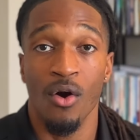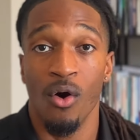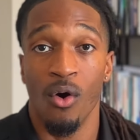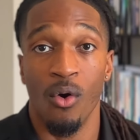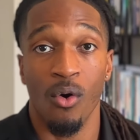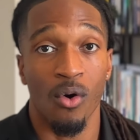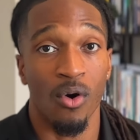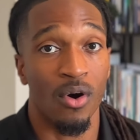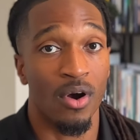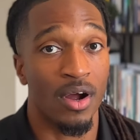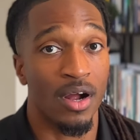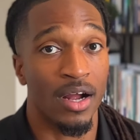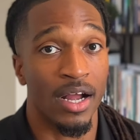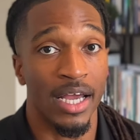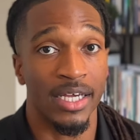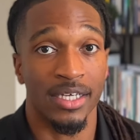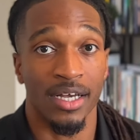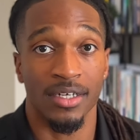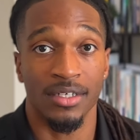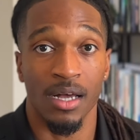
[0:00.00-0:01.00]
Or
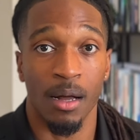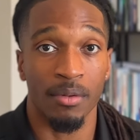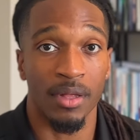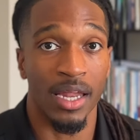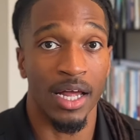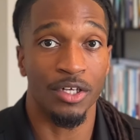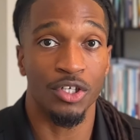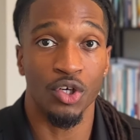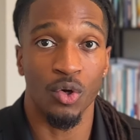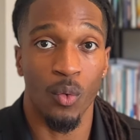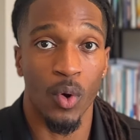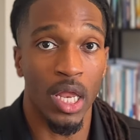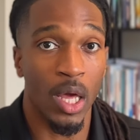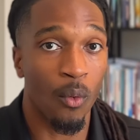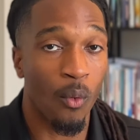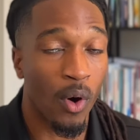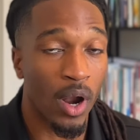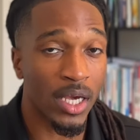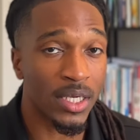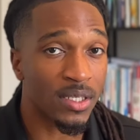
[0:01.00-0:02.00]
is there something that you really
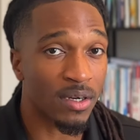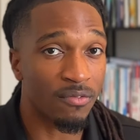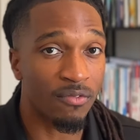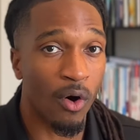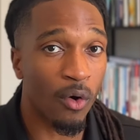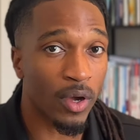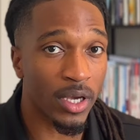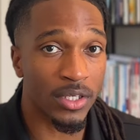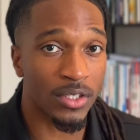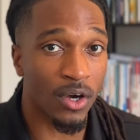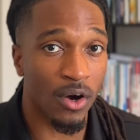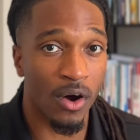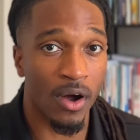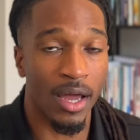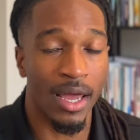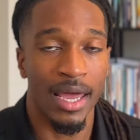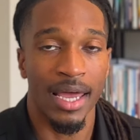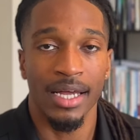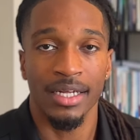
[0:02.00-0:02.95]
want us to focus on?